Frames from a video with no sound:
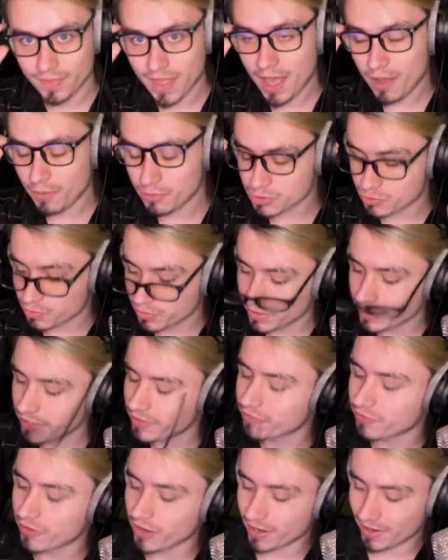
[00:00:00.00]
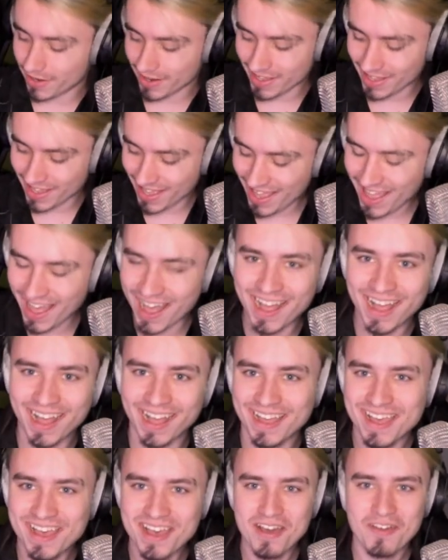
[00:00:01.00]
That was really fun.
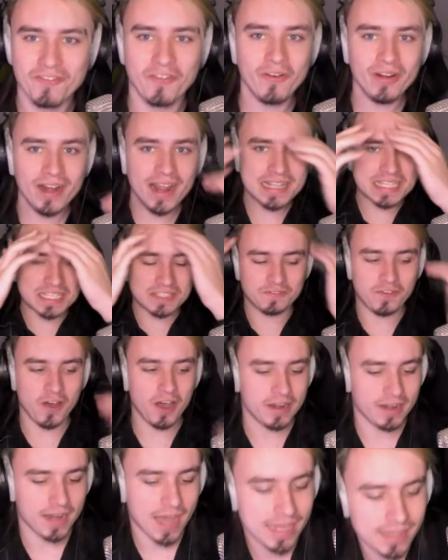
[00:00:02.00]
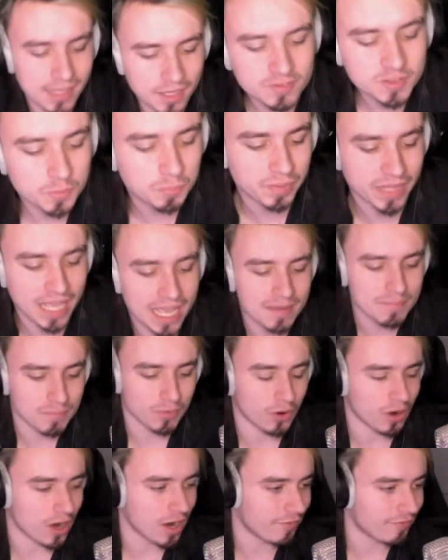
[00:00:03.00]
Fortnite's fun. I'd love to play it
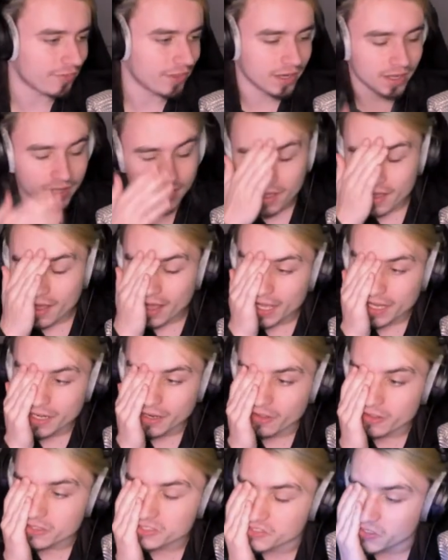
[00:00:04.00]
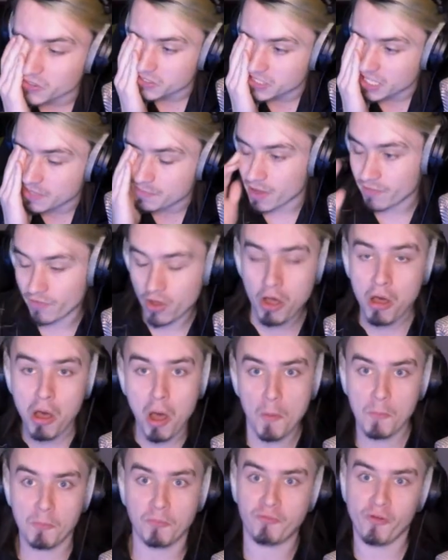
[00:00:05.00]
more often. I know there's stigma of,
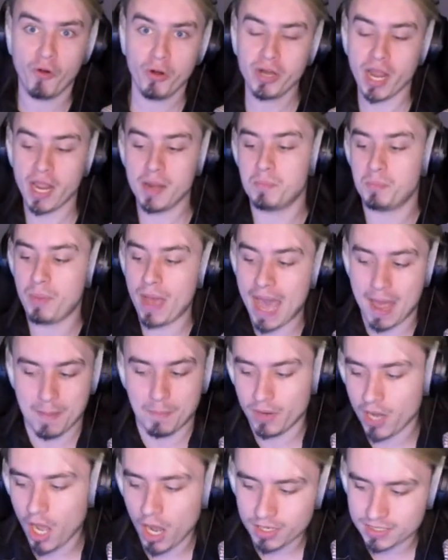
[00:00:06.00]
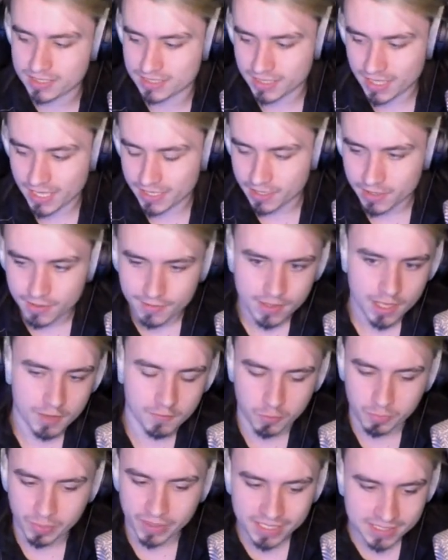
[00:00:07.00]
oh, Fortnite bad. But honestly, like, if
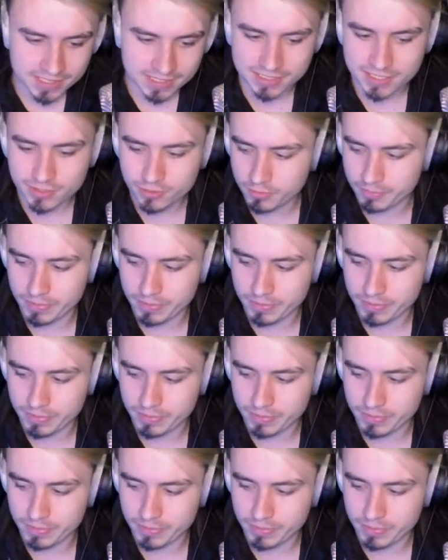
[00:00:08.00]
you're playing Zero